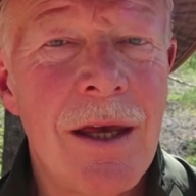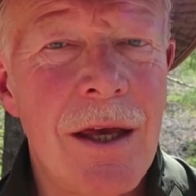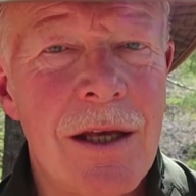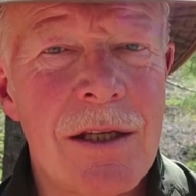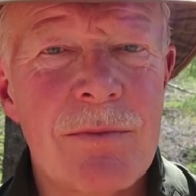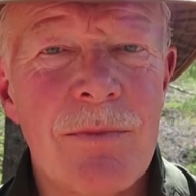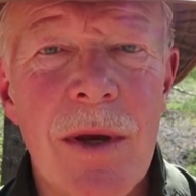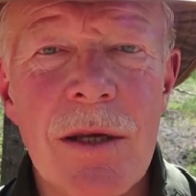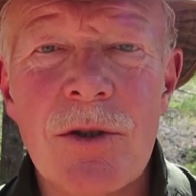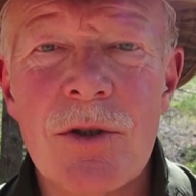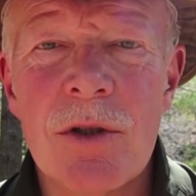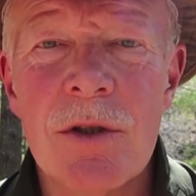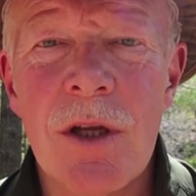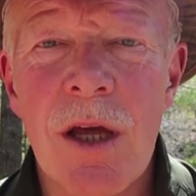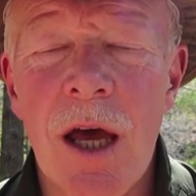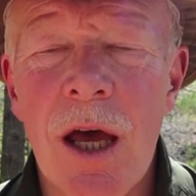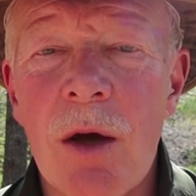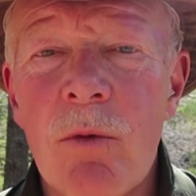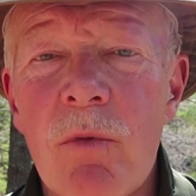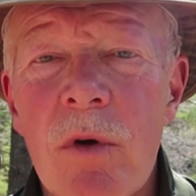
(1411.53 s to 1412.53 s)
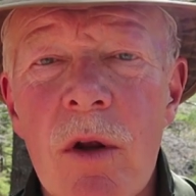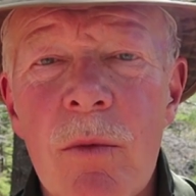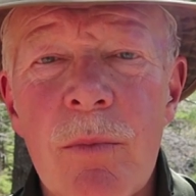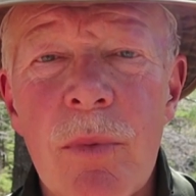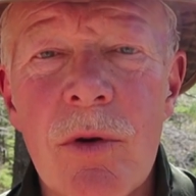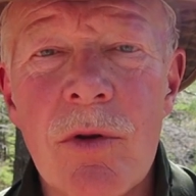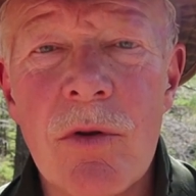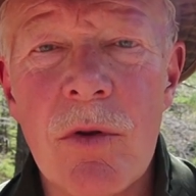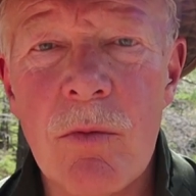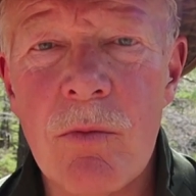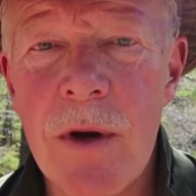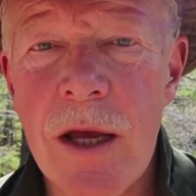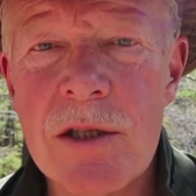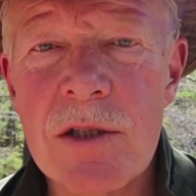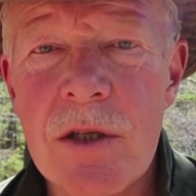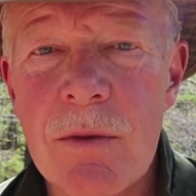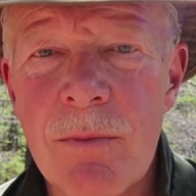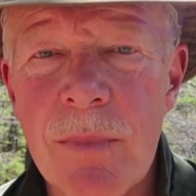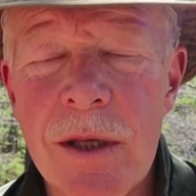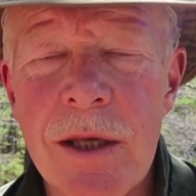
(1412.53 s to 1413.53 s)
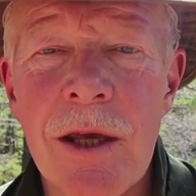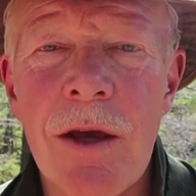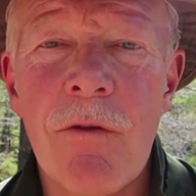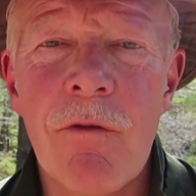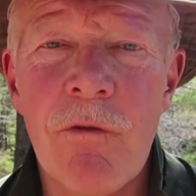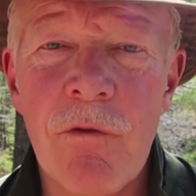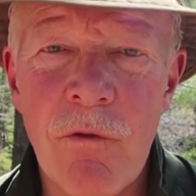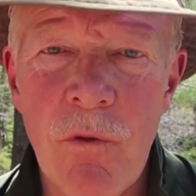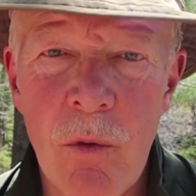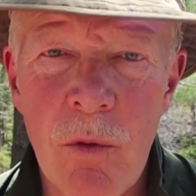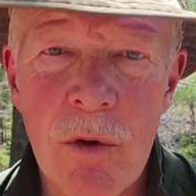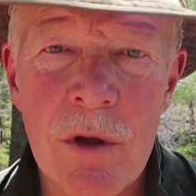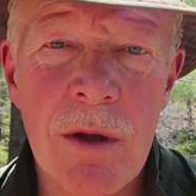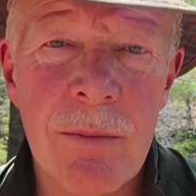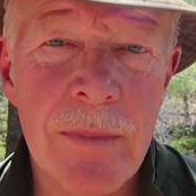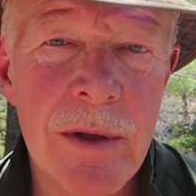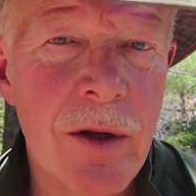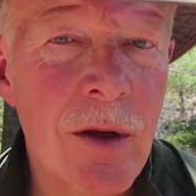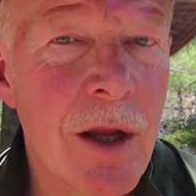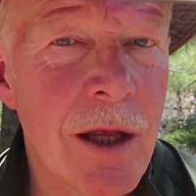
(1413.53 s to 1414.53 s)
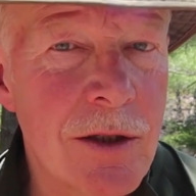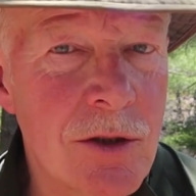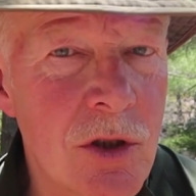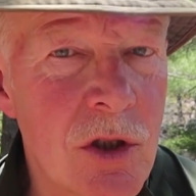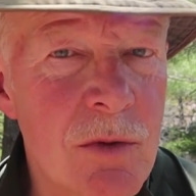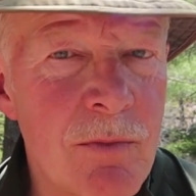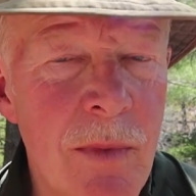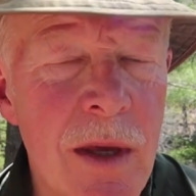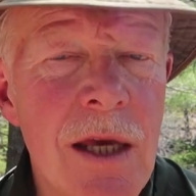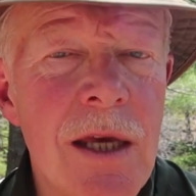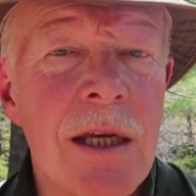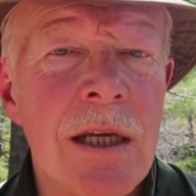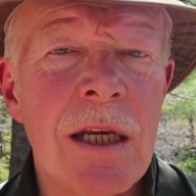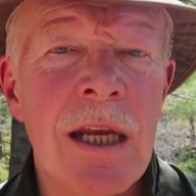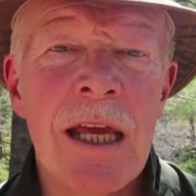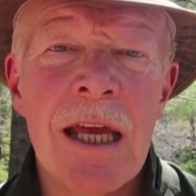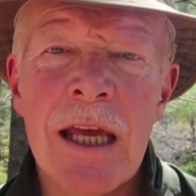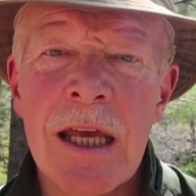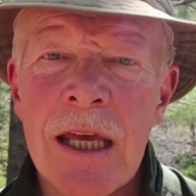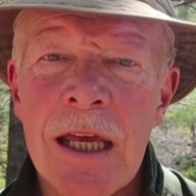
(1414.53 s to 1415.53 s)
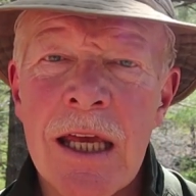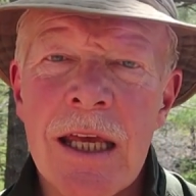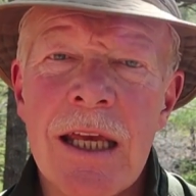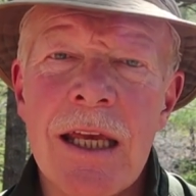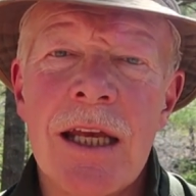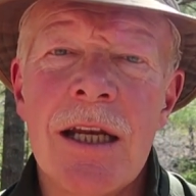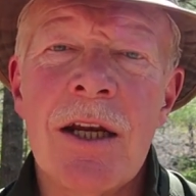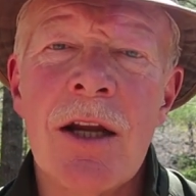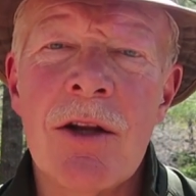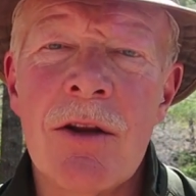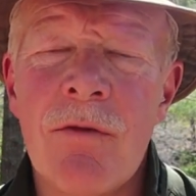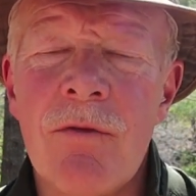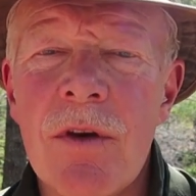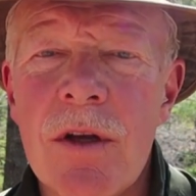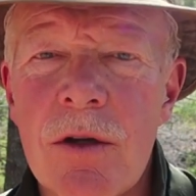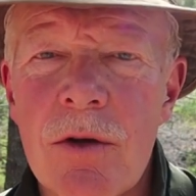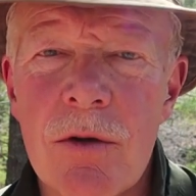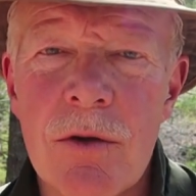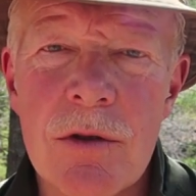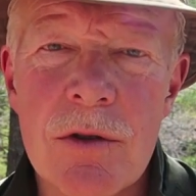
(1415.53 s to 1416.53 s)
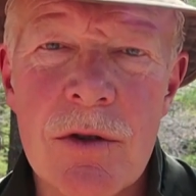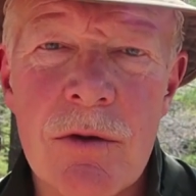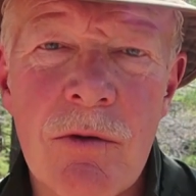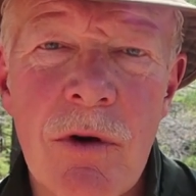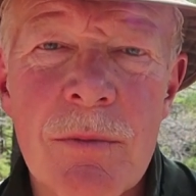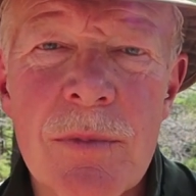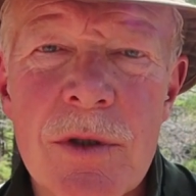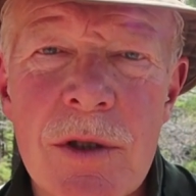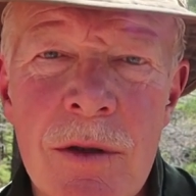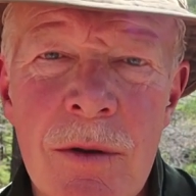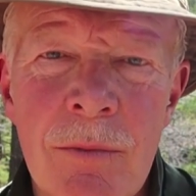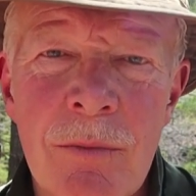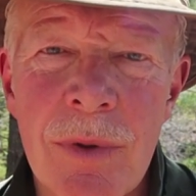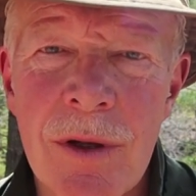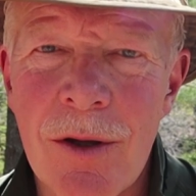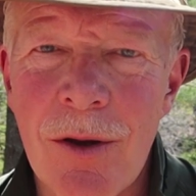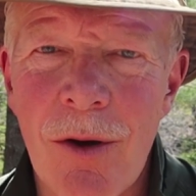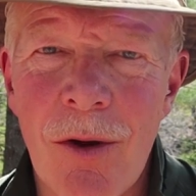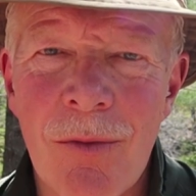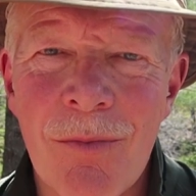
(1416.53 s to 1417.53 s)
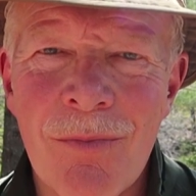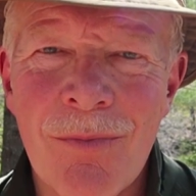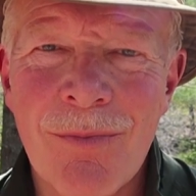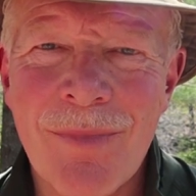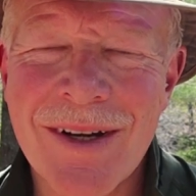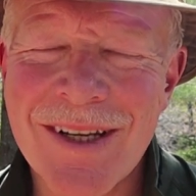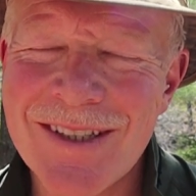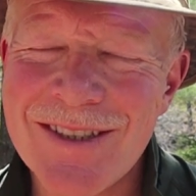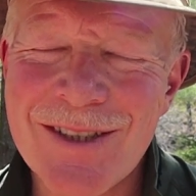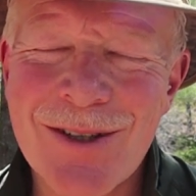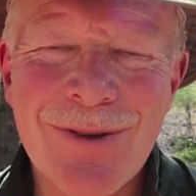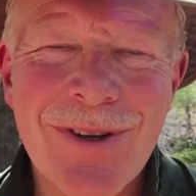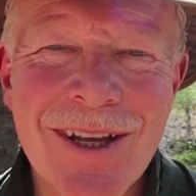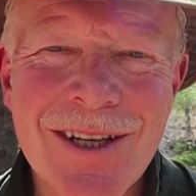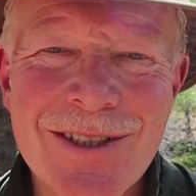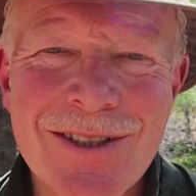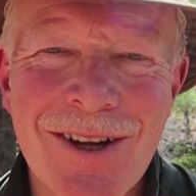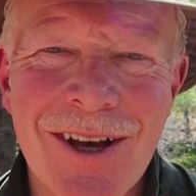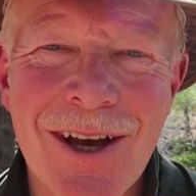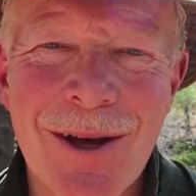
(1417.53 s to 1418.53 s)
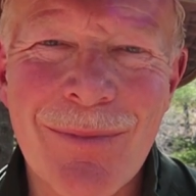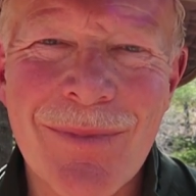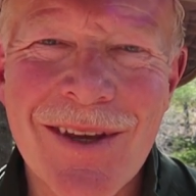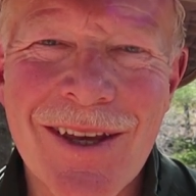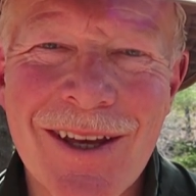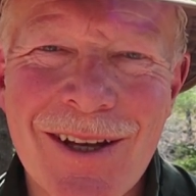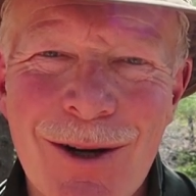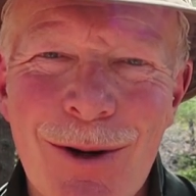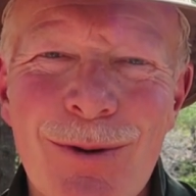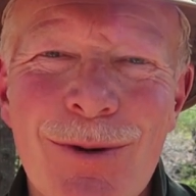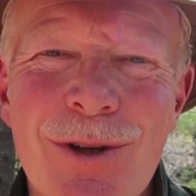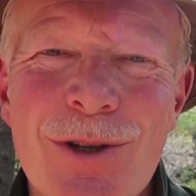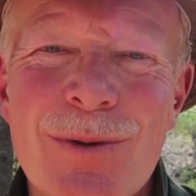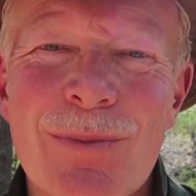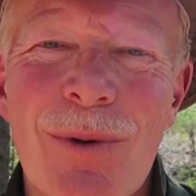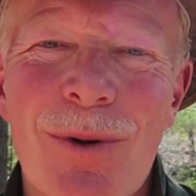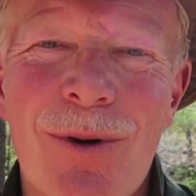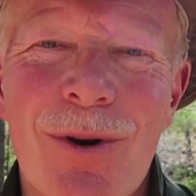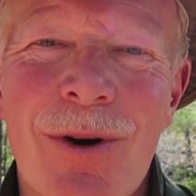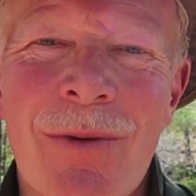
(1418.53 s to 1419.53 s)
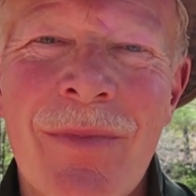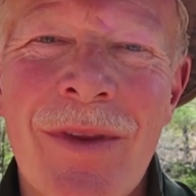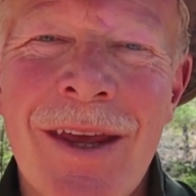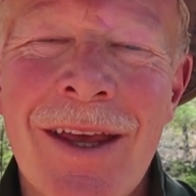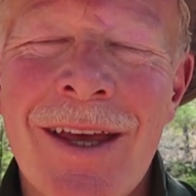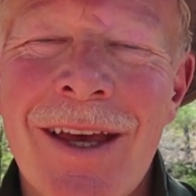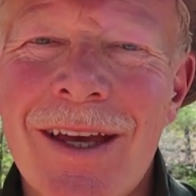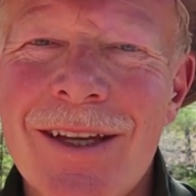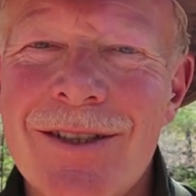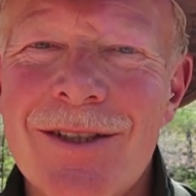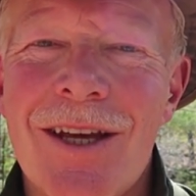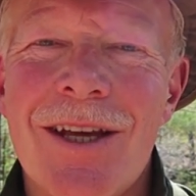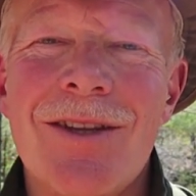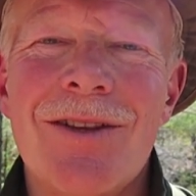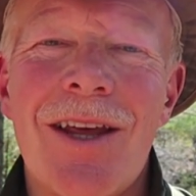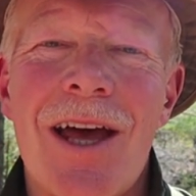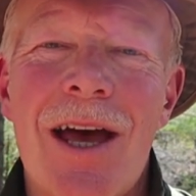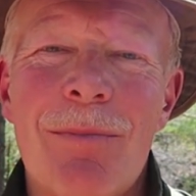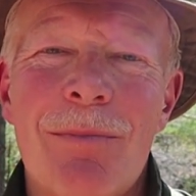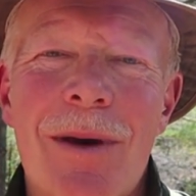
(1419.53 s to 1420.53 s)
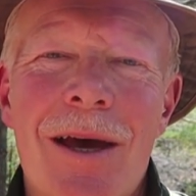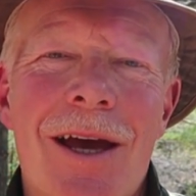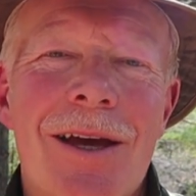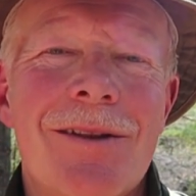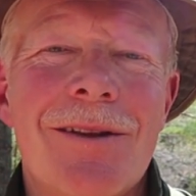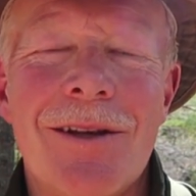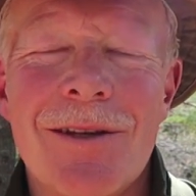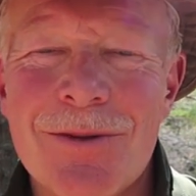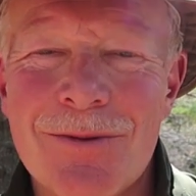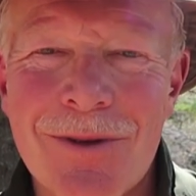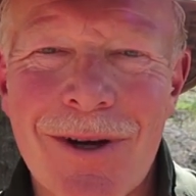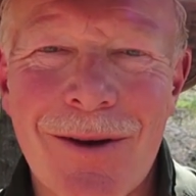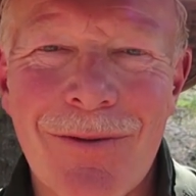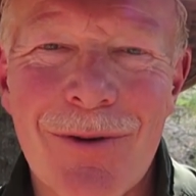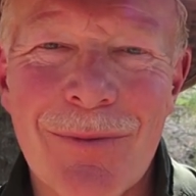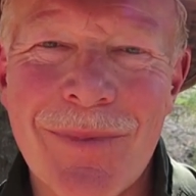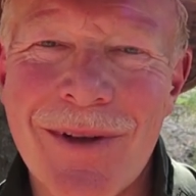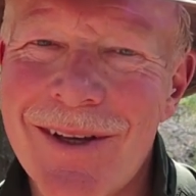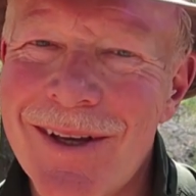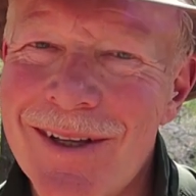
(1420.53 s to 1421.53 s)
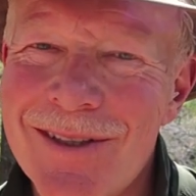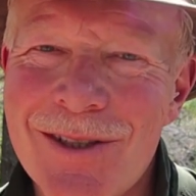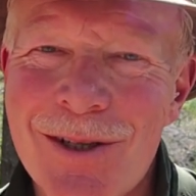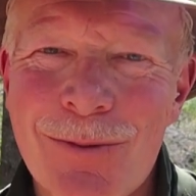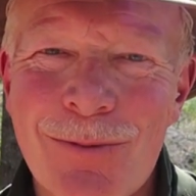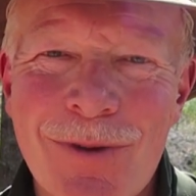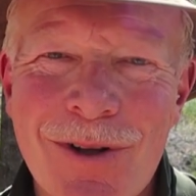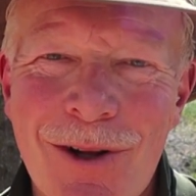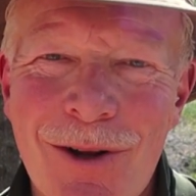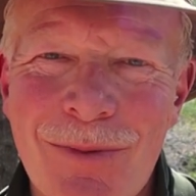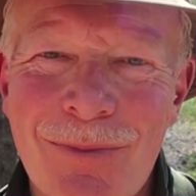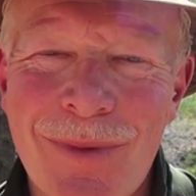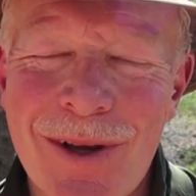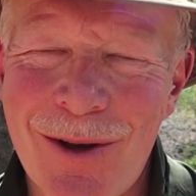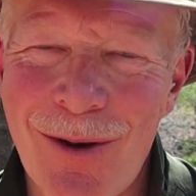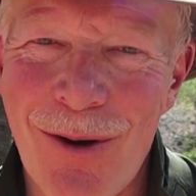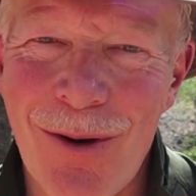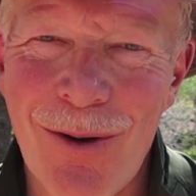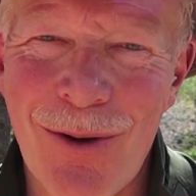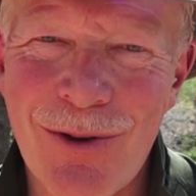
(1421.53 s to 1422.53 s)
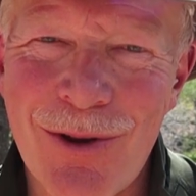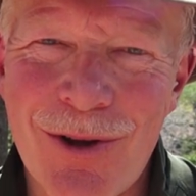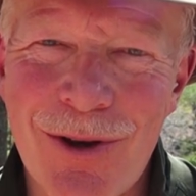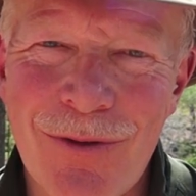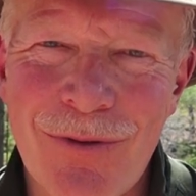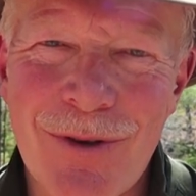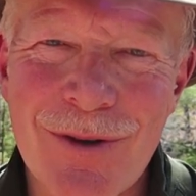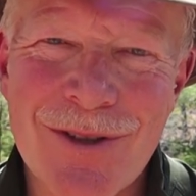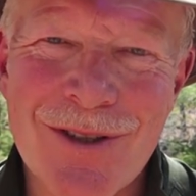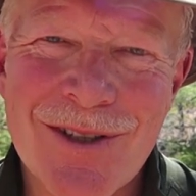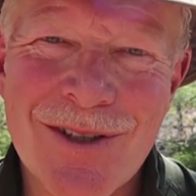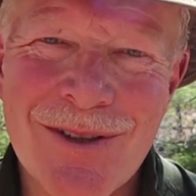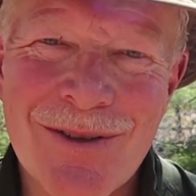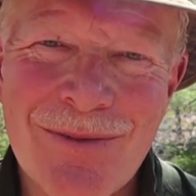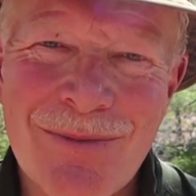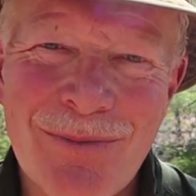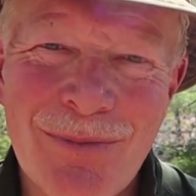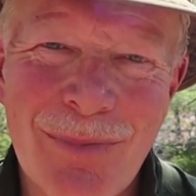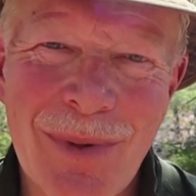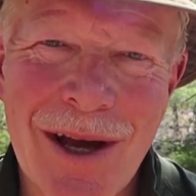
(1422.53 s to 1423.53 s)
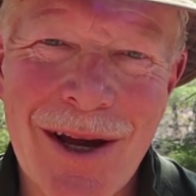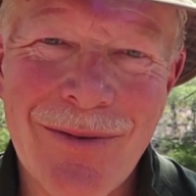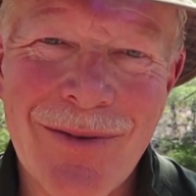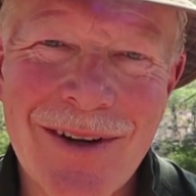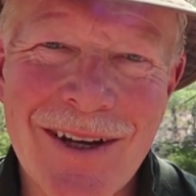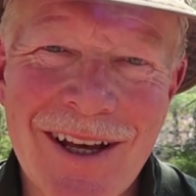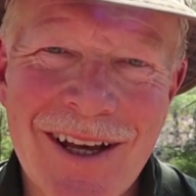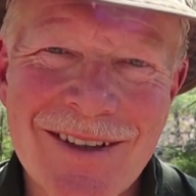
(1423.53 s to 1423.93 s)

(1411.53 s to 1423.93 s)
As mentioned, I will put the recipe for the meal I just made in the video description below. But until next time, get out and explore and take that path less traveled because it will make all the difference. Bye for